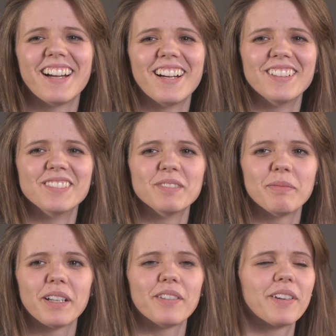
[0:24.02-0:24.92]

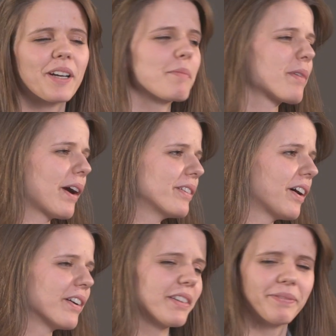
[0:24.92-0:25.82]
um, but a very proud
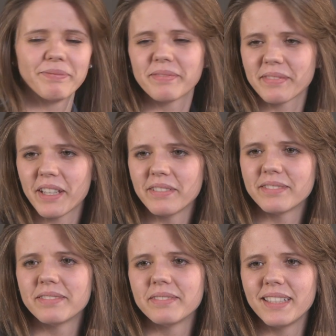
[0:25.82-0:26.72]
daughter
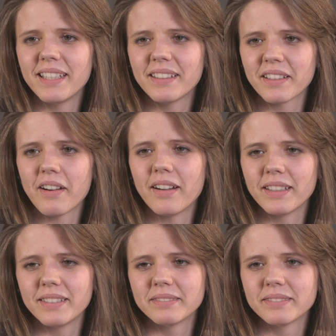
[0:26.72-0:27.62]
of Ian and
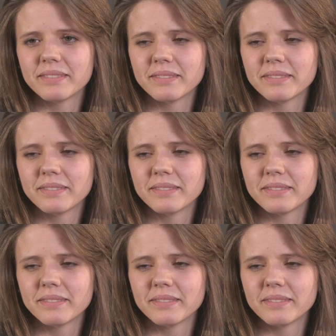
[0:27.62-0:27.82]
Connie.